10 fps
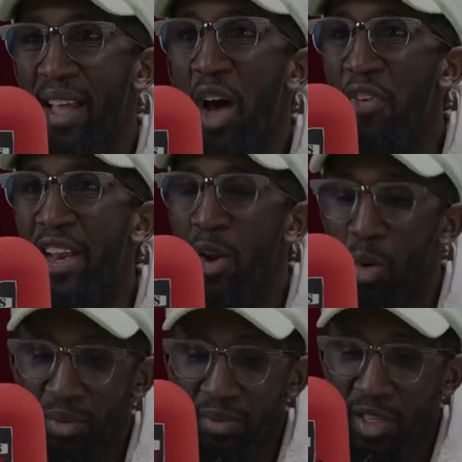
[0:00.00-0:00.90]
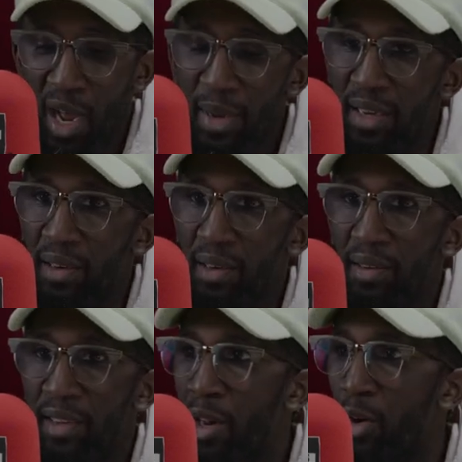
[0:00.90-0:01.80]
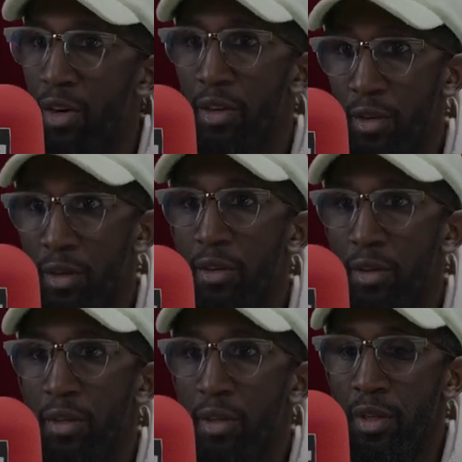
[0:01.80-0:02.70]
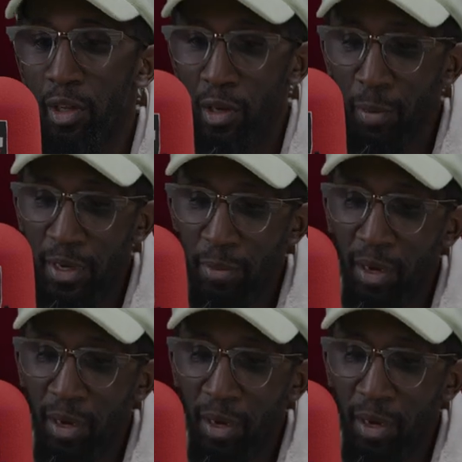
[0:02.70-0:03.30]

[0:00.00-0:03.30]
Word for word: I think they look, you know what I mean? They look, you know what I mean?